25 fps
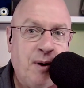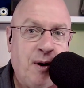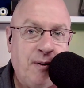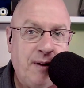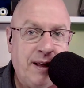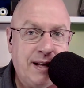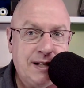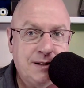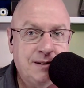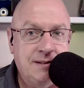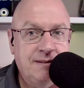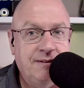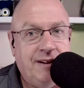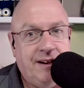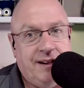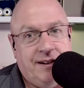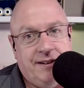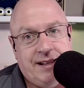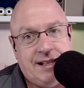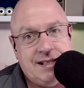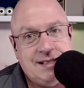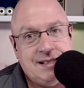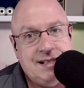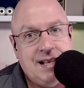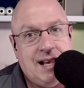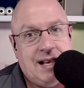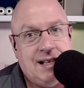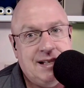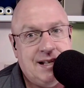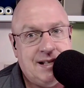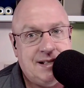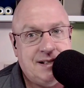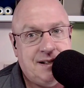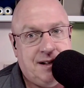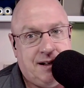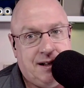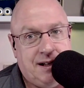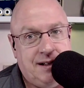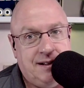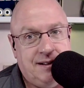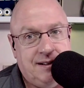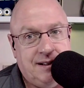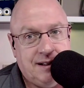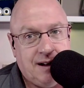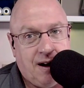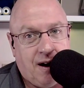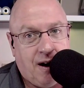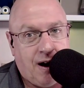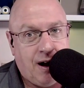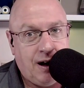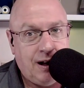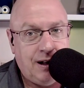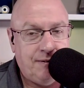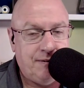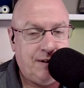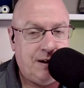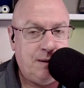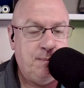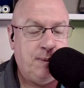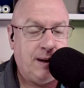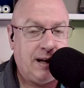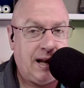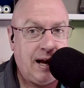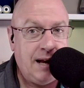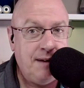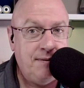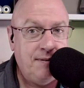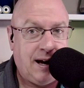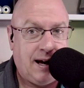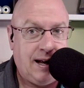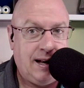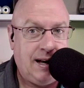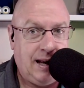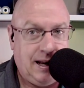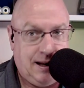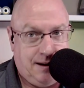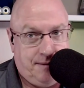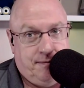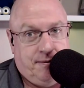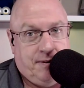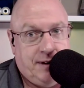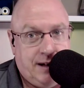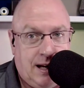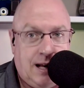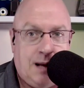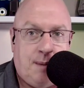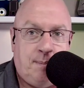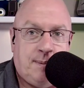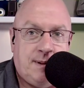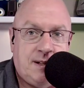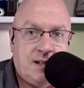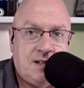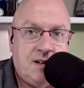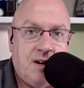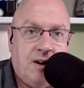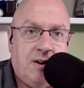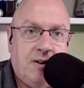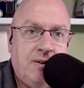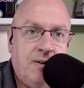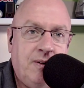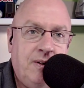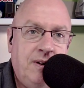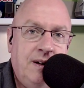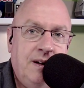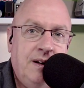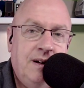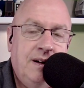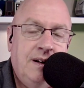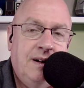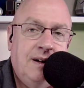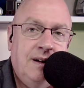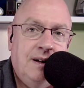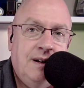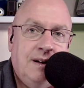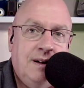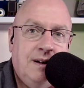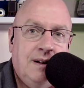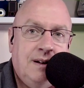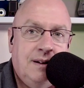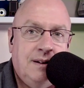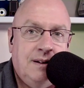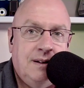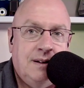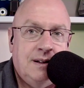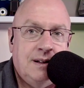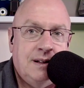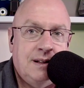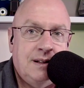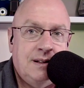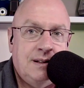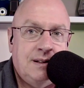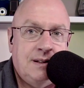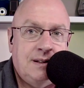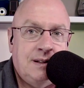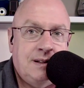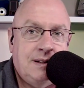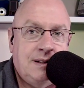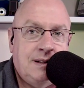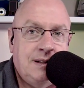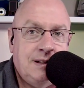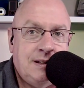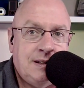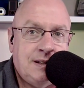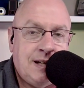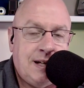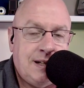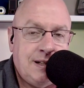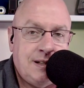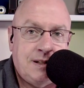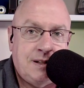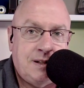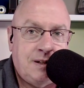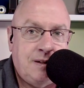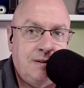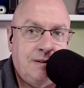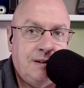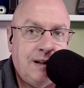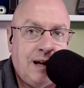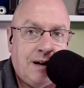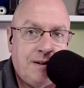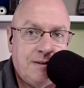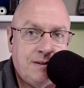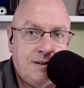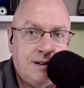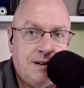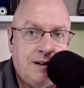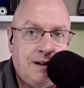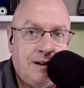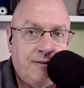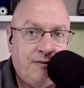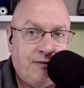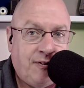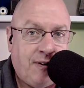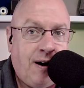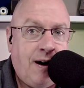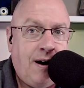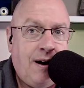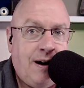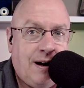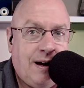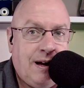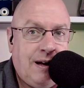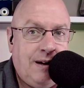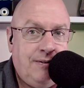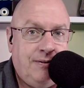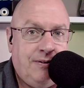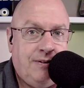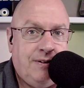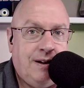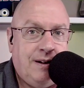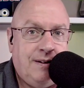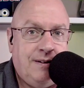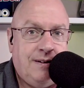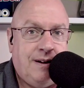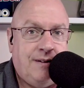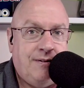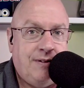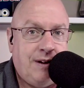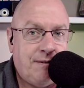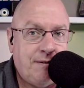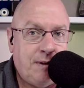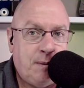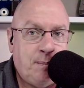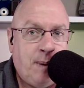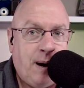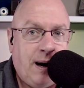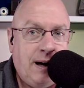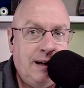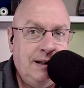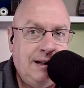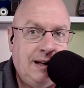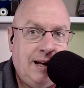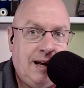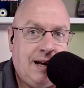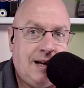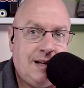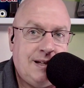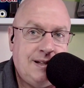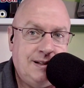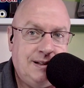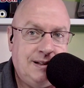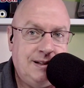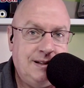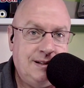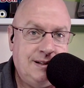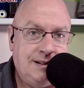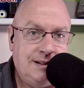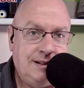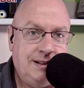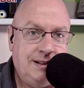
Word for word: that's well, that's not necessarily all of it, but I've got every episode t- since 2005 of every podcast that's